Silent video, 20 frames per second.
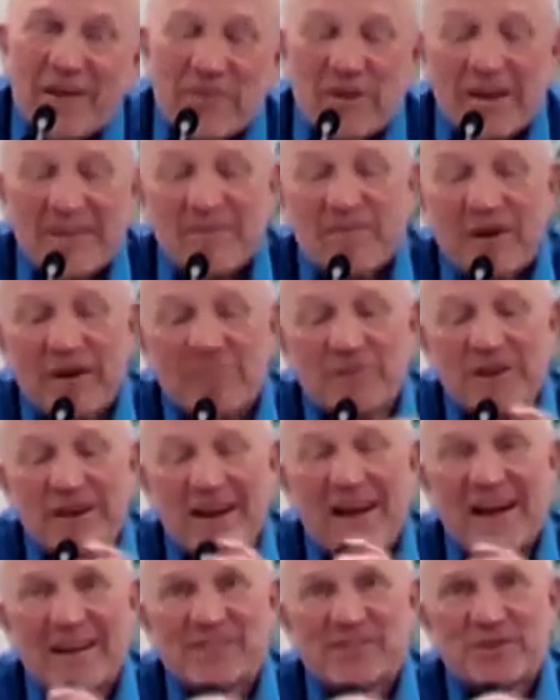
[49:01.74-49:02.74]
I'm gonna
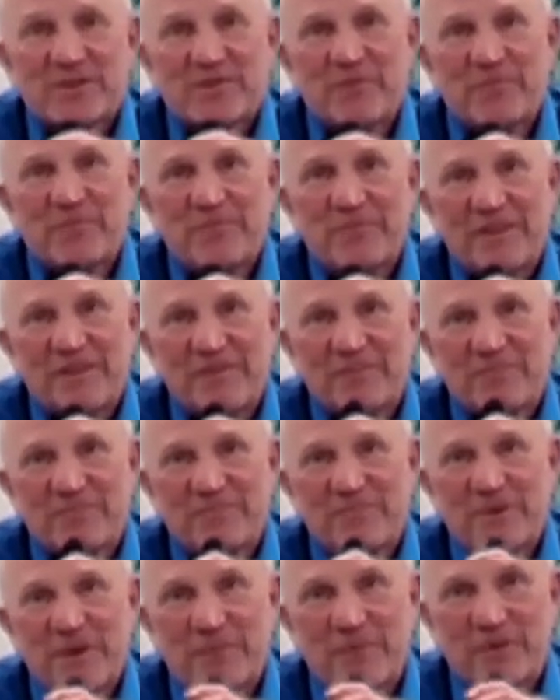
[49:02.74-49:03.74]
ask
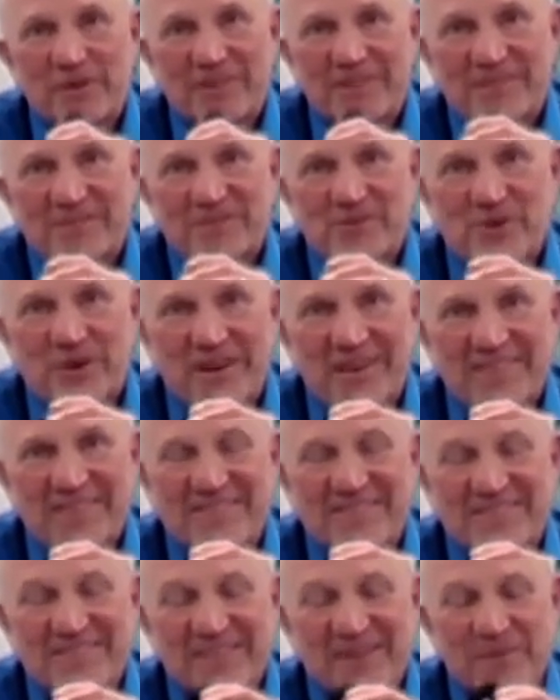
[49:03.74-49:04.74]
if people can try
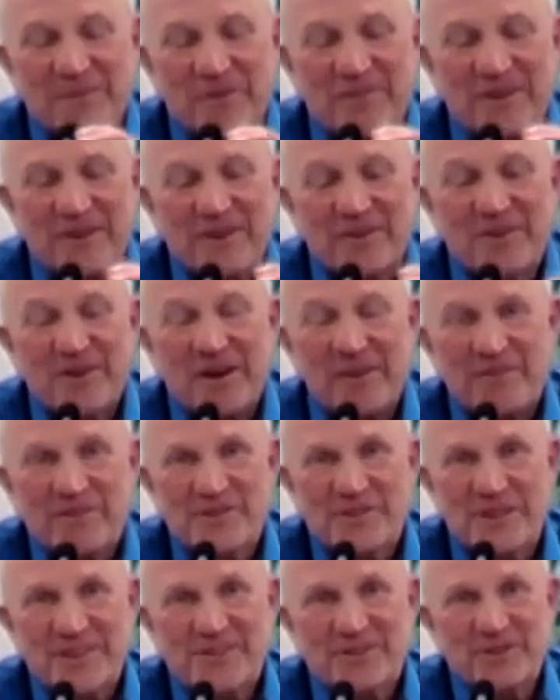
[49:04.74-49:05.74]
and limit their
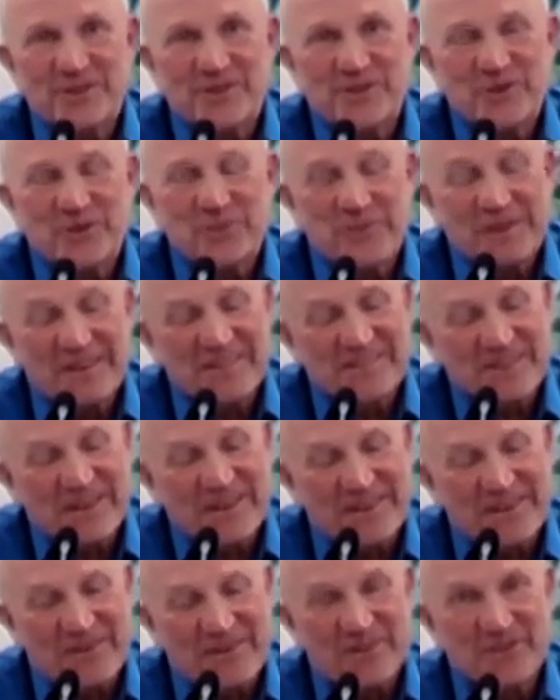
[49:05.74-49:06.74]
conversation to 2 minutes. I
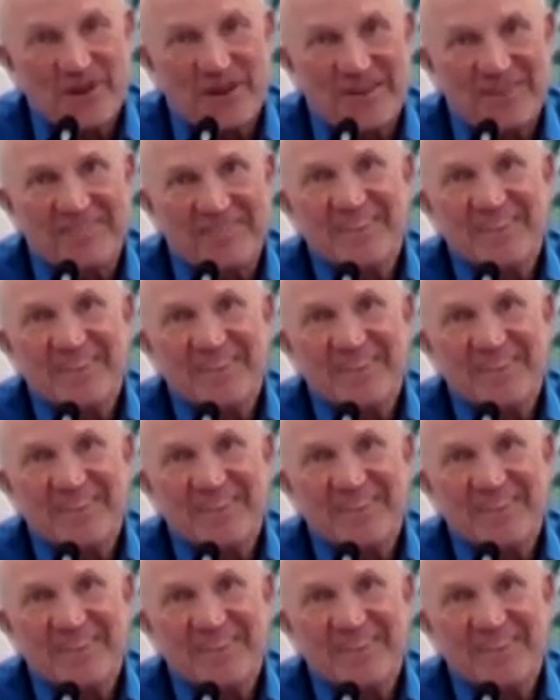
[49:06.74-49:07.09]
know it's hard.